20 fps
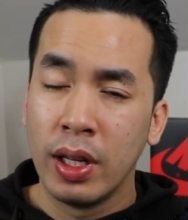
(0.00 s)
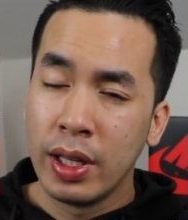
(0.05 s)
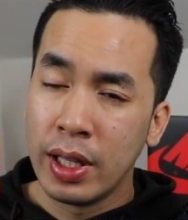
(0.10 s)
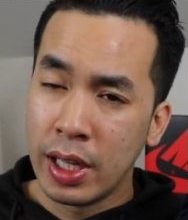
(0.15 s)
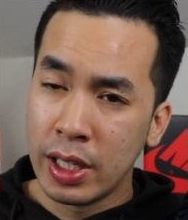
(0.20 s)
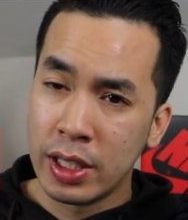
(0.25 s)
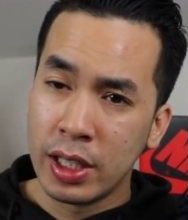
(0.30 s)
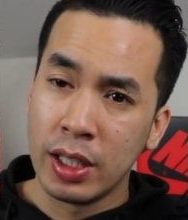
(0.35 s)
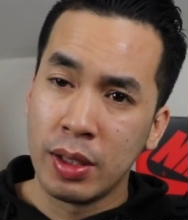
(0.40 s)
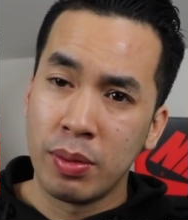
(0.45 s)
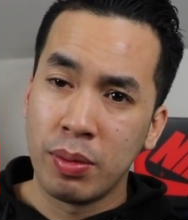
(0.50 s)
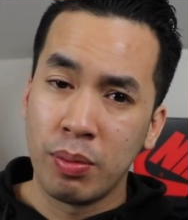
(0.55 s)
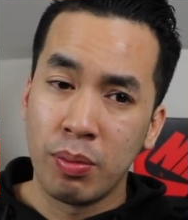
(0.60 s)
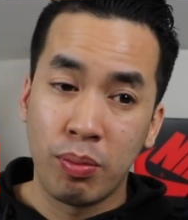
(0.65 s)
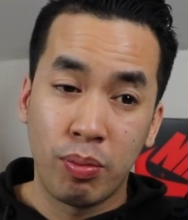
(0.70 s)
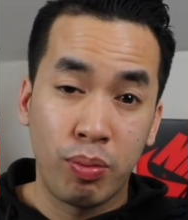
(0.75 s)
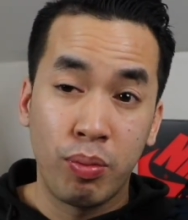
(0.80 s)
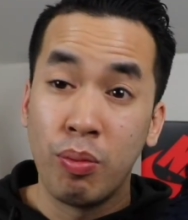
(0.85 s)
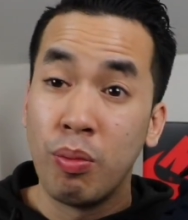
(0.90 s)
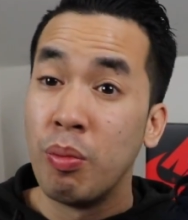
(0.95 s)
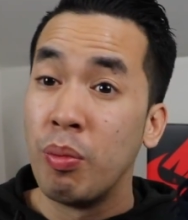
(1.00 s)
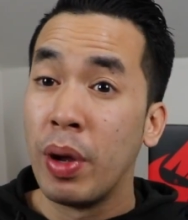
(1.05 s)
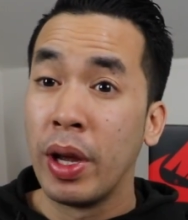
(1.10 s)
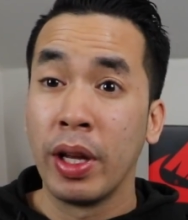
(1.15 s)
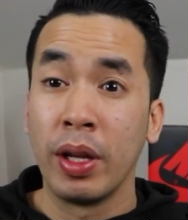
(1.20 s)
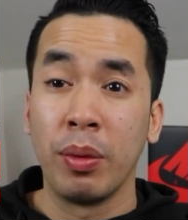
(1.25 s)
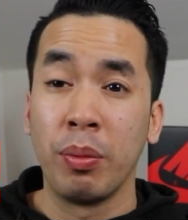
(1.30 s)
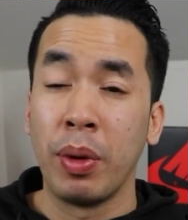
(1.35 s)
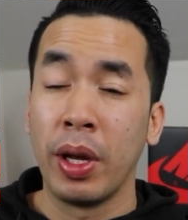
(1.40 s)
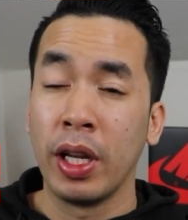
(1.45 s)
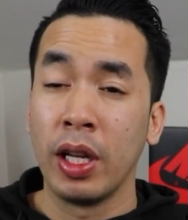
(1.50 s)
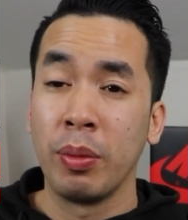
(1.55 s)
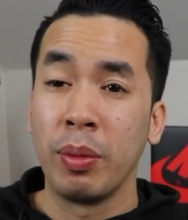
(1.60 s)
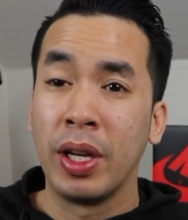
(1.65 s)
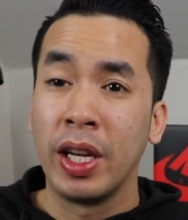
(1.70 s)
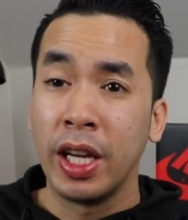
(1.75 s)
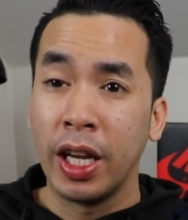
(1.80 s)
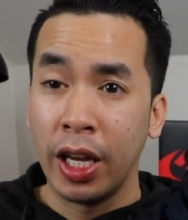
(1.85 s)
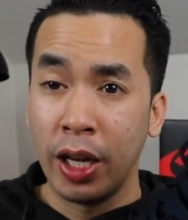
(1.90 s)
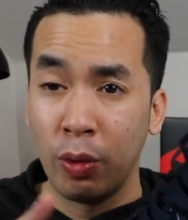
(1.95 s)
That's just mainly
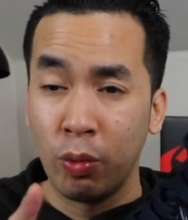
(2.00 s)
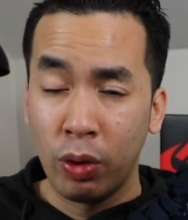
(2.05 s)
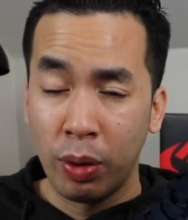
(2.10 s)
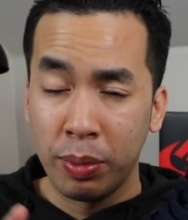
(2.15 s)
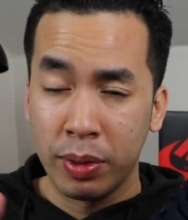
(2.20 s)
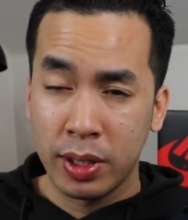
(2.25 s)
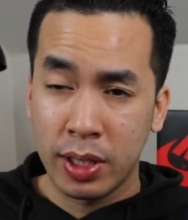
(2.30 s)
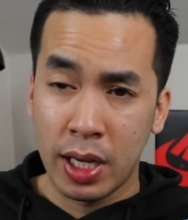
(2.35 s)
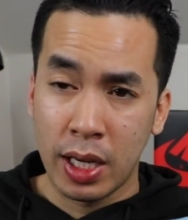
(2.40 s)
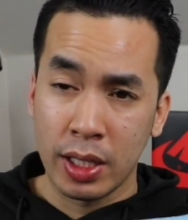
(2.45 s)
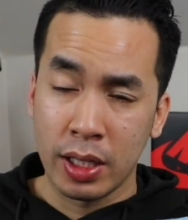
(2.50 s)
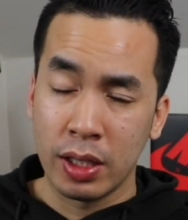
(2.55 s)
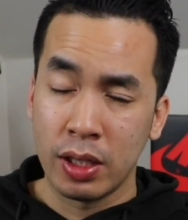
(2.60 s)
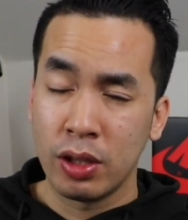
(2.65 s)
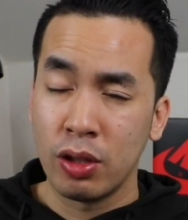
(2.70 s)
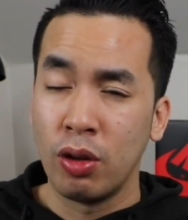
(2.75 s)
me in women's sizes.